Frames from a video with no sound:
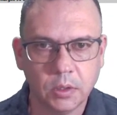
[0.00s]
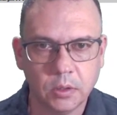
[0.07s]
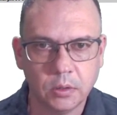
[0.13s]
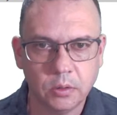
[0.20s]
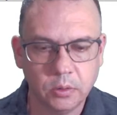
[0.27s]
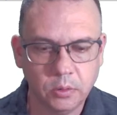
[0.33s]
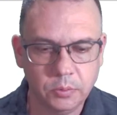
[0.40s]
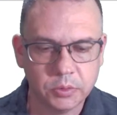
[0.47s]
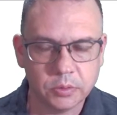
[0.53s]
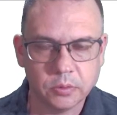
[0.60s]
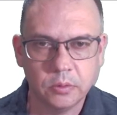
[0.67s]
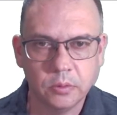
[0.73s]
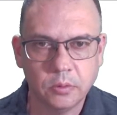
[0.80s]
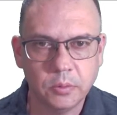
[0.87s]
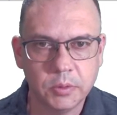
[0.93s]
Oops,
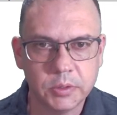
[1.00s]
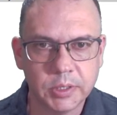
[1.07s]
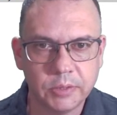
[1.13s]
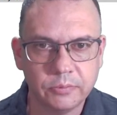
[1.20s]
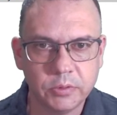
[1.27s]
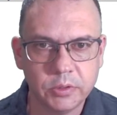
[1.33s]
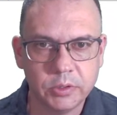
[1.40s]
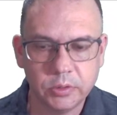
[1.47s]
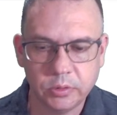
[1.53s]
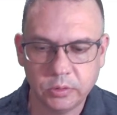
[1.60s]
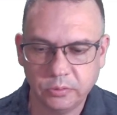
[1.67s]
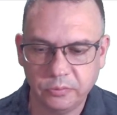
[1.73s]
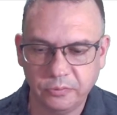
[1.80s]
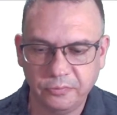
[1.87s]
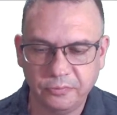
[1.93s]

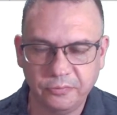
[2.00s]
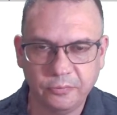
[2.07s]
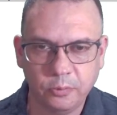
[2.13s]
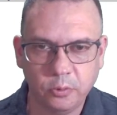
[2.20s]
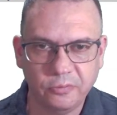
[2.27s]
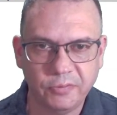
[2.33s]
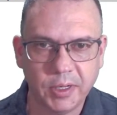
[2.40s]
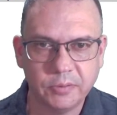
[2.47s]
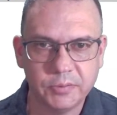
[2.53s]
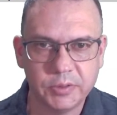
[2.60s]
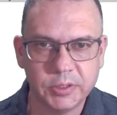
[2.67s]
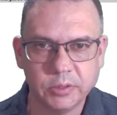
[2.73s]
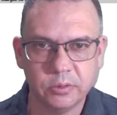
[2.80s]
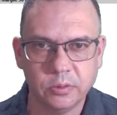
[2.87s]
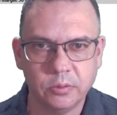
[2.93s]

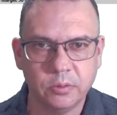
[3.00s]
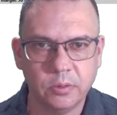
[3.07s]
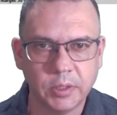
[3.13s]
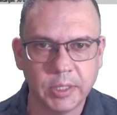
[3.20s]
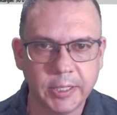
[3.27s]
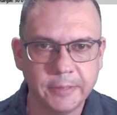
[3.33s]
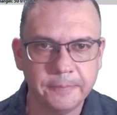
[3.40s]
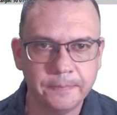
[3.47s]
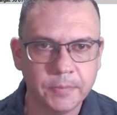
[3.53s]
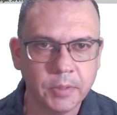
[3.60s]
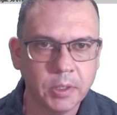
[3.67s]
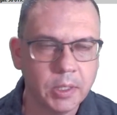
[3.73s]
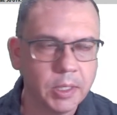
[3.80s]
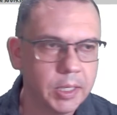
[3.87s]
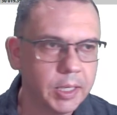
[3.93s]
1.72450. Okay,
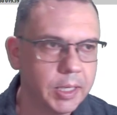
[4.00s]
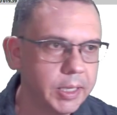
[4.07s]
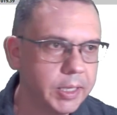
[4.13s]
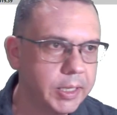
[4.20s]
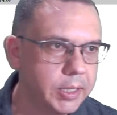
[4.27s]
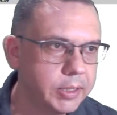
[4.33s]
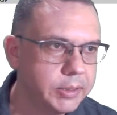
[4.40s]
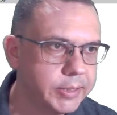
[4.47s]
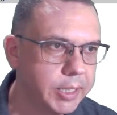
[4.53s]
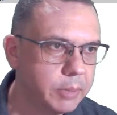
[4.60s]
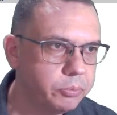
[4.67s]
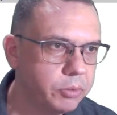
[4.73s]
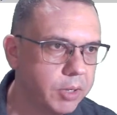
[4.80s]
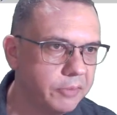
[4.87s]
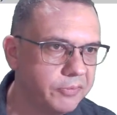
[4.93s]
and take
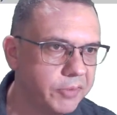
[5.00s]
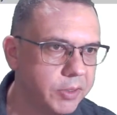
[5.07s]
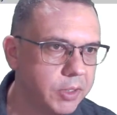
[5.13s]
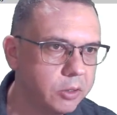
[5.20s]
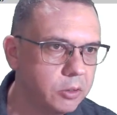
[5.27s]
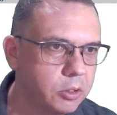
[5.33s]
profit. I'm going to